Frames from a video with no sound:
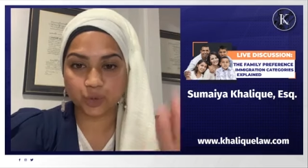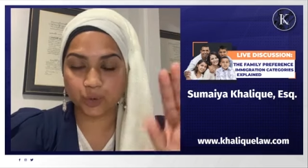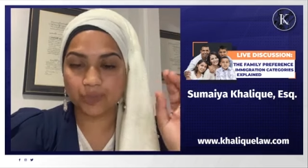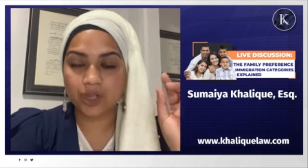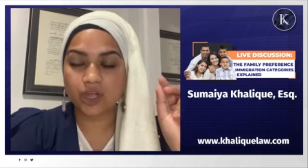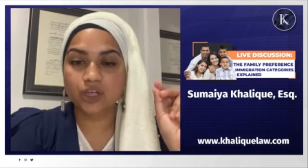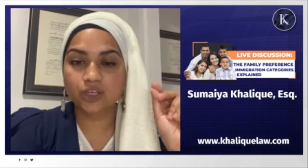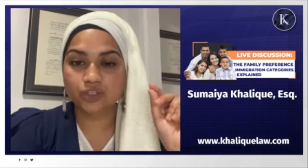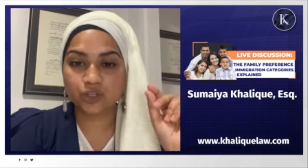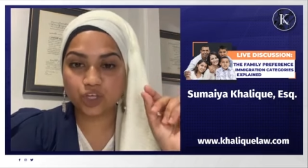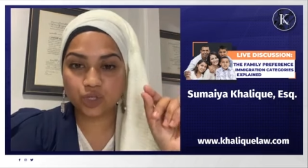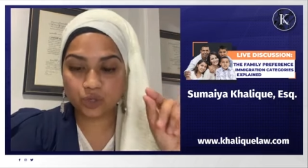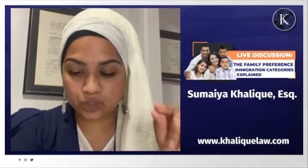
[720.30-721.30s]
two.
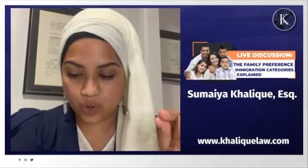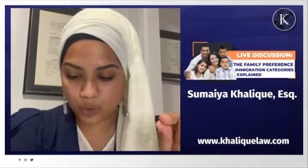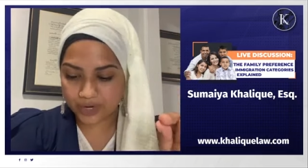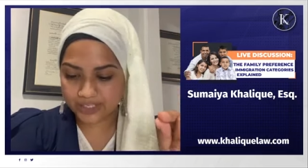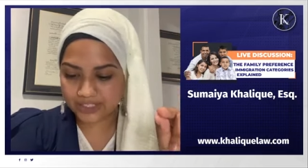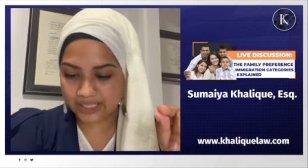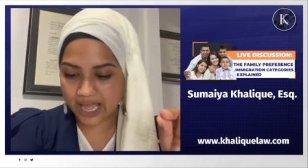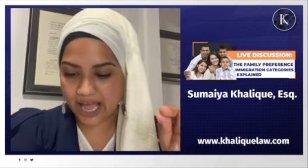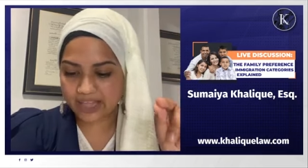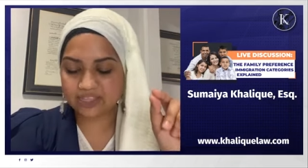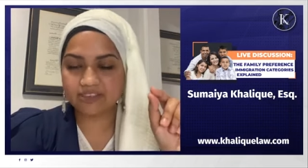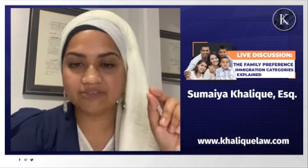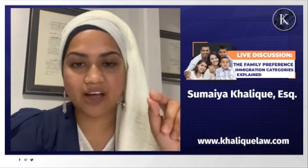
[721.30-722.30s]
So you'll notice
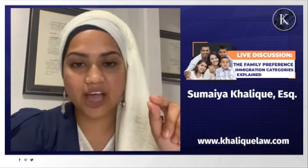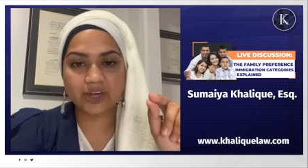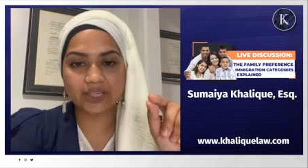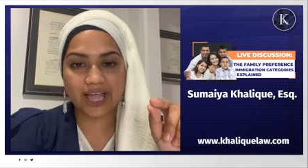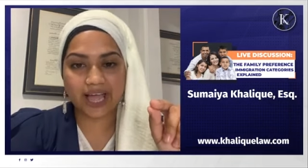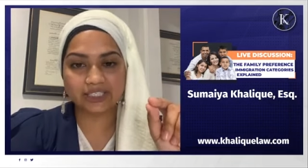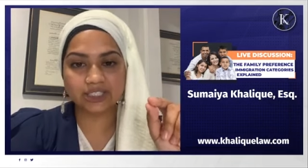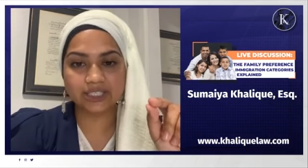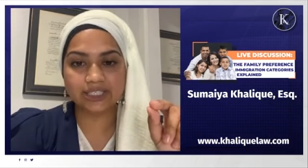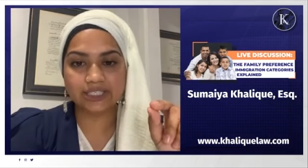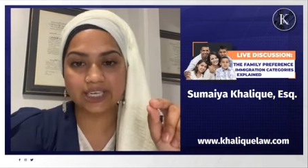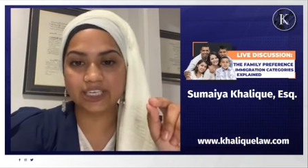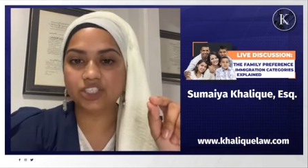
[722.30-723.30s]
that the final
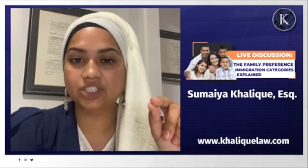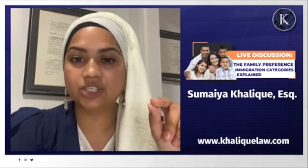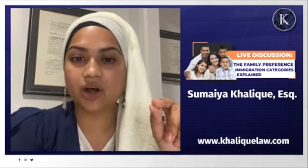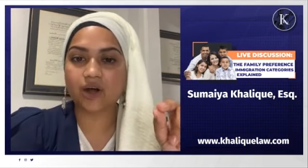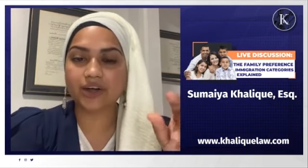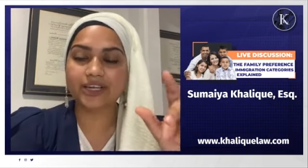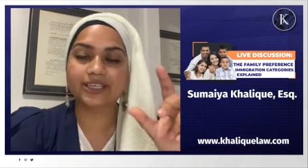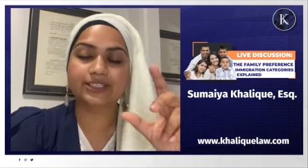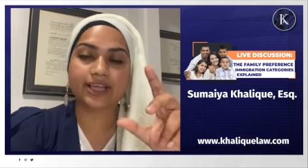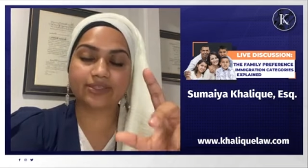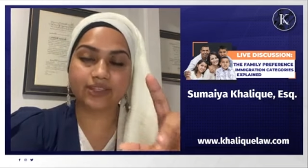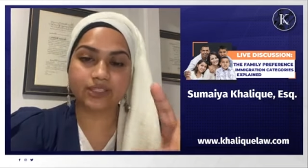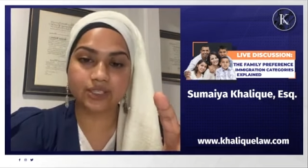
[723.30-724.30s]
action date chart is
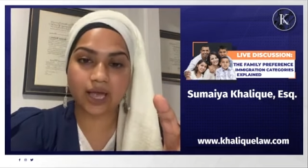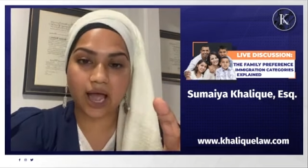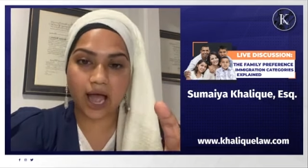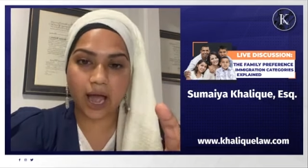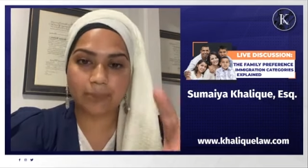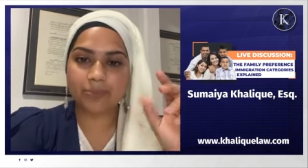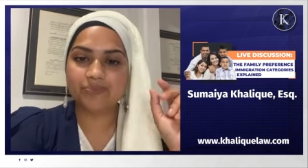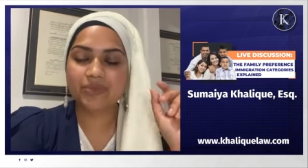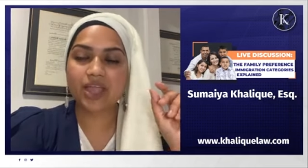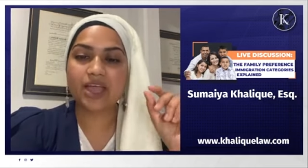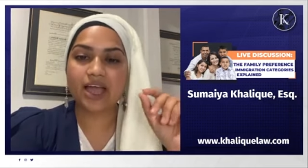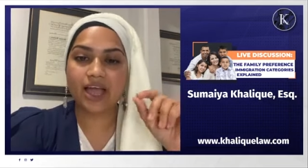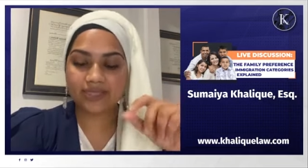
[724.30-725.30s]
at the top,
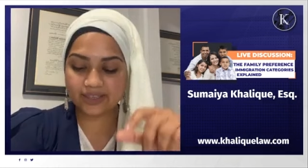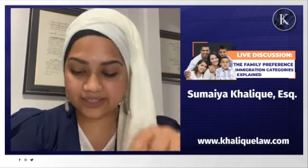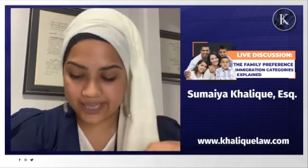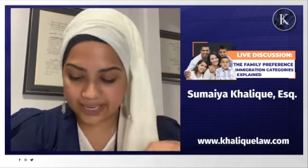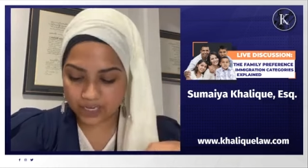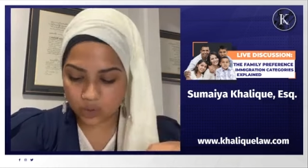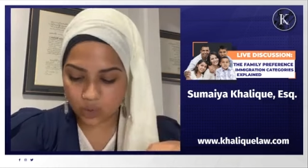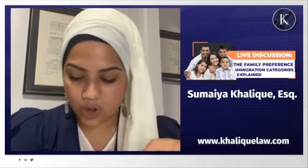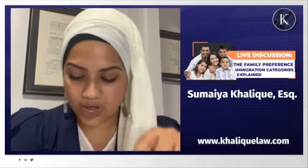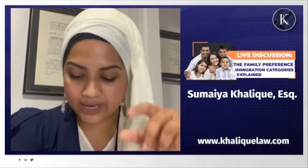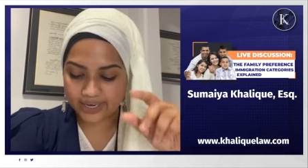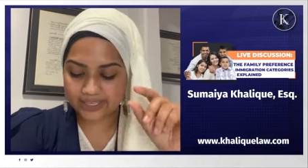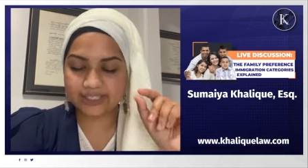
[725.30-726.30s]
and the second
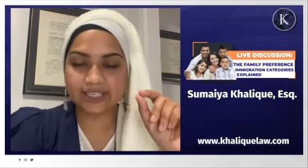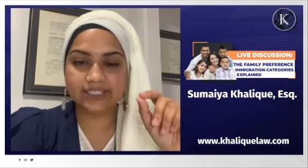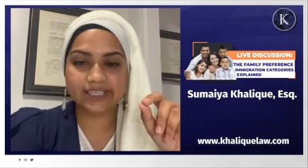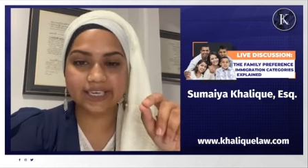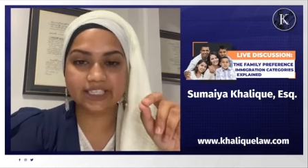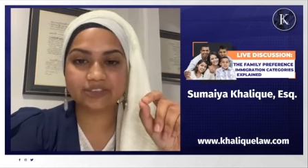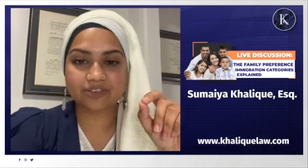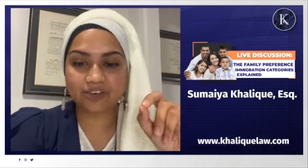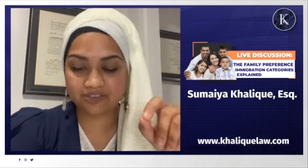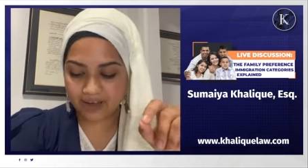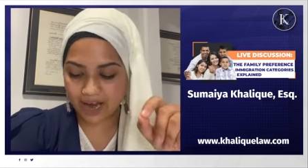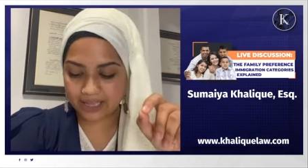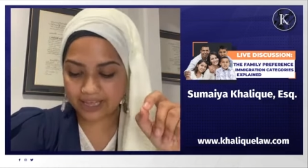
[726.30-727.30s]
one is the dates for
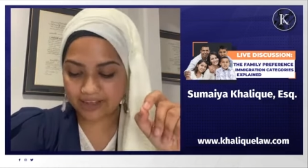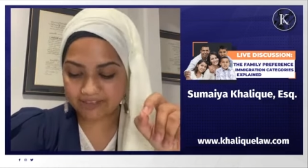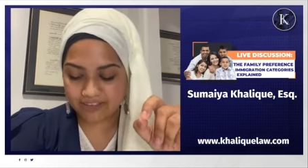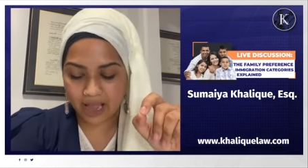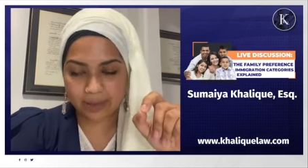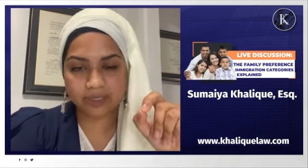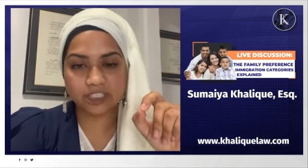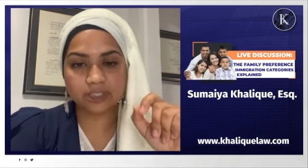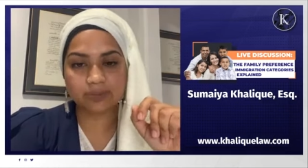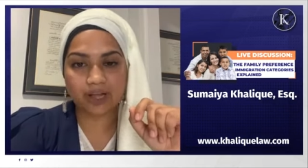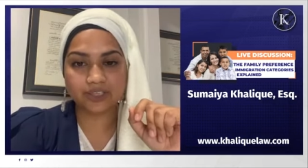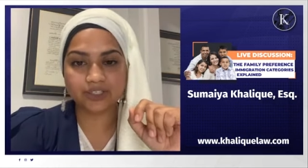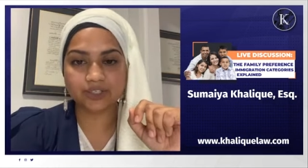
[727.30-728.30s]
filing
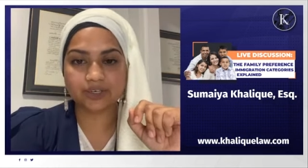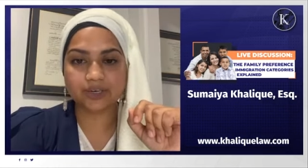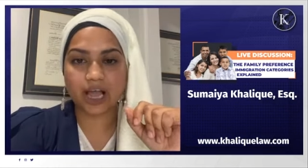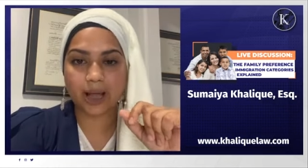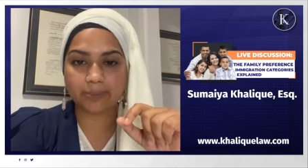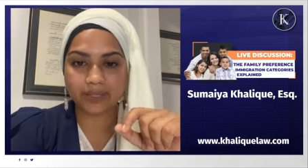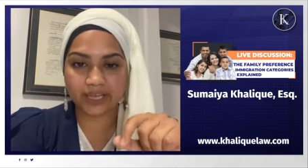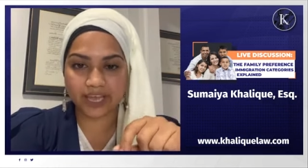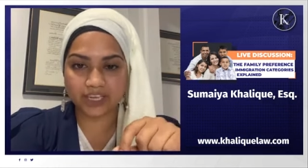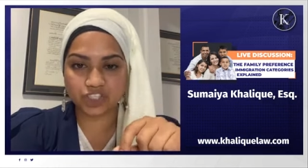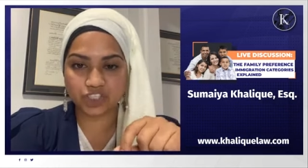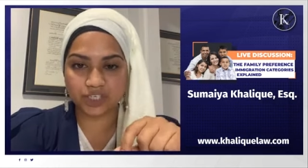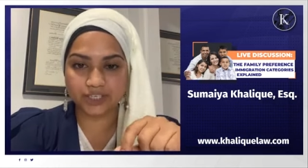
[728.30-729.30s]
family-sponsored
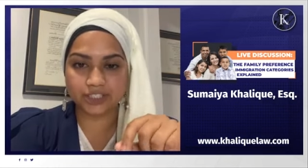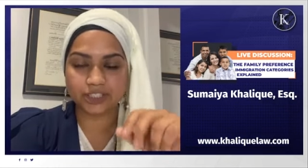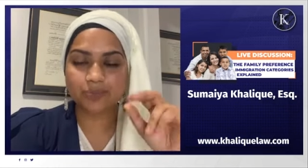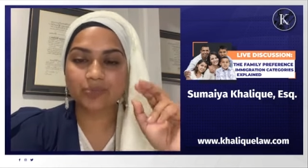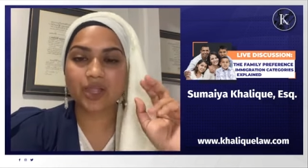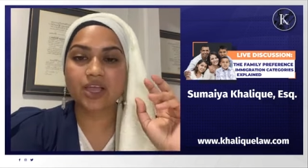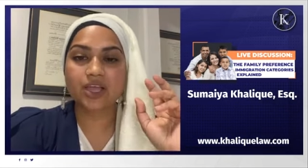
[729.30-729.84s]
applications.